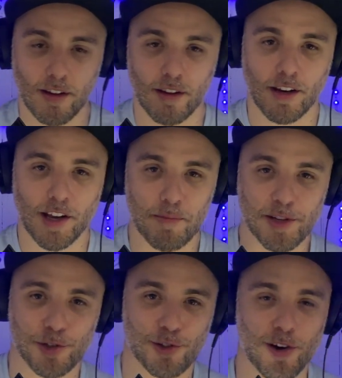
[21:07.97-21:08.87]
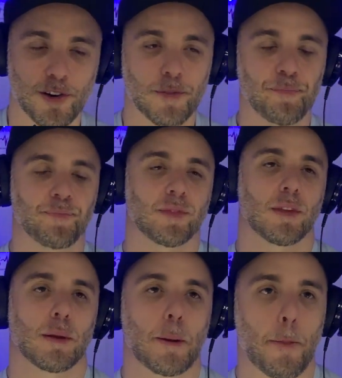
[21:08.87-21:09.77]
Give me a shirt.
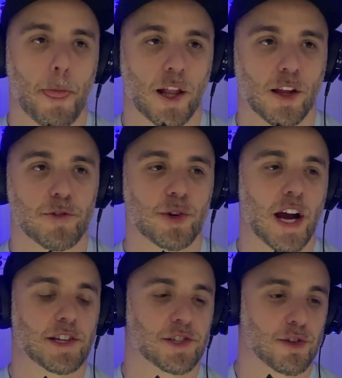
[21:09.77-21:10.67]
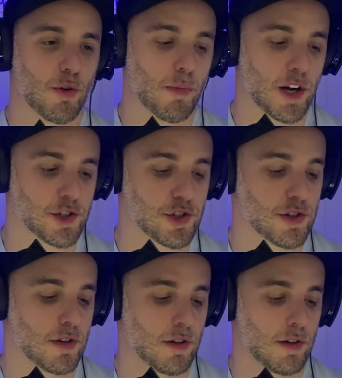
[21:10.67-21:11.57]
I love you guys so
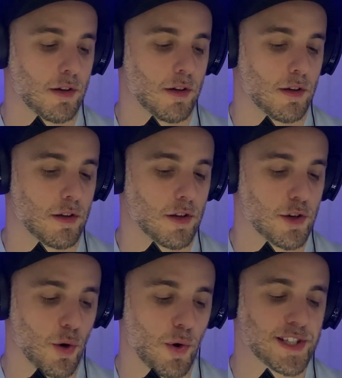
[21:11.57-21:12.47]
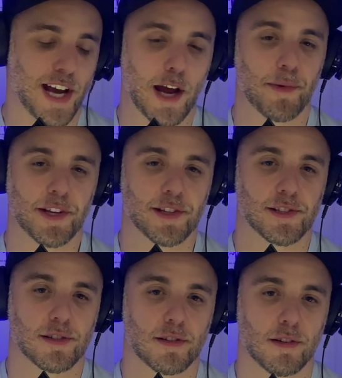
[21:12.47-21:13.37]
much. You know what time it
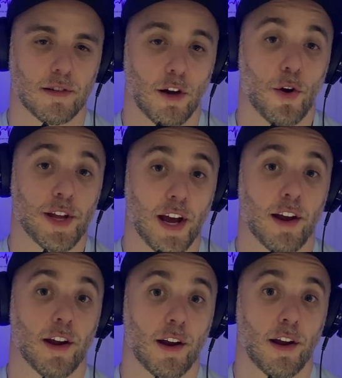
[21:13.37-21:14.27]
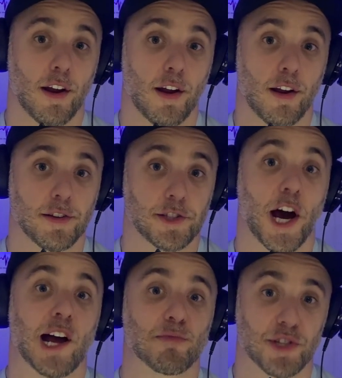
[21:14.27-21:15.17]
is. Oh yeah,
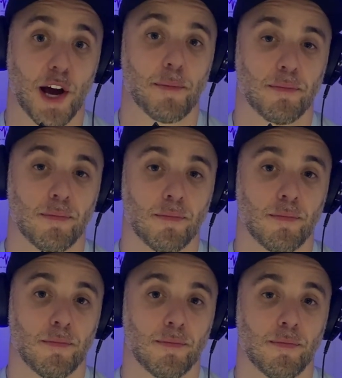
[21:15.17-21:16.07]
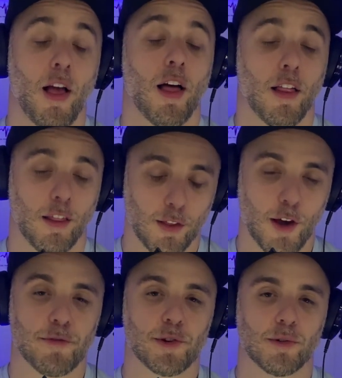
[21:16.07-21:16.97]
time's up.
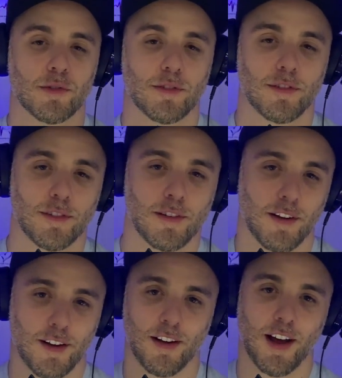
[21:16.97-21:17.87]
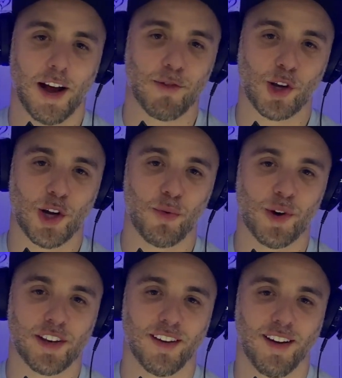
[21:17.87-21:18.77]
Love you. Have a good
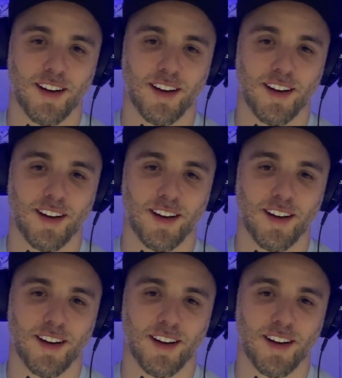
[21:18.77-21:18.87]
one.